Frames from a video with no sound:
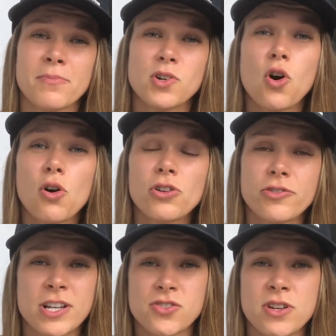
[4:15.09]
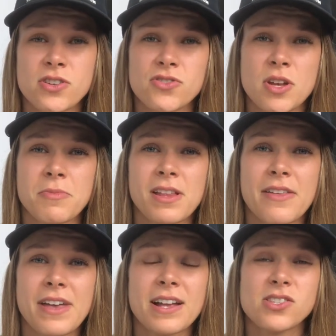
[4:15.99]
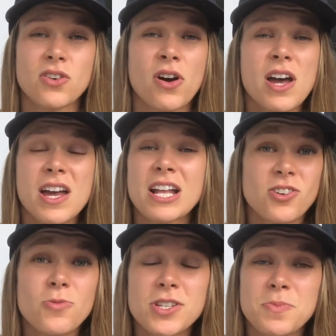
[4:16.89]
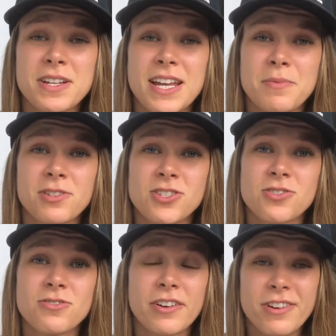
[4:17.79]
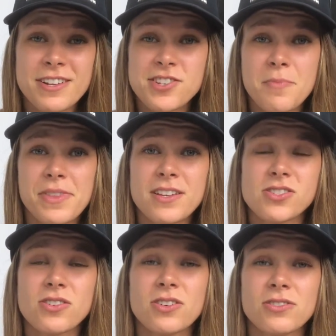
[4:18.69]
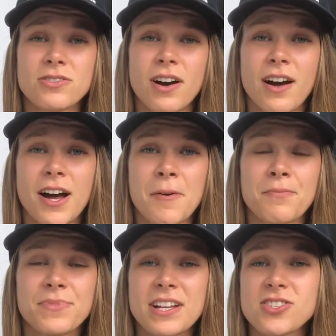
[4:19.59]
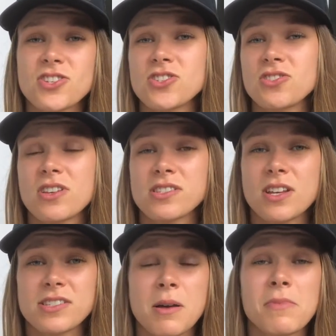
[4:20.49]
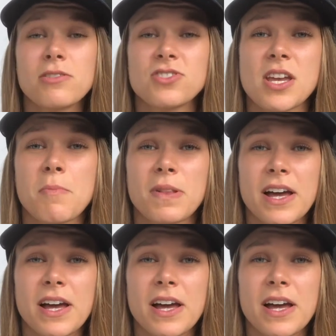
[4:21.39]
call the restaurant or something like that. So it's always been able to arrange something. So that's just some little tip.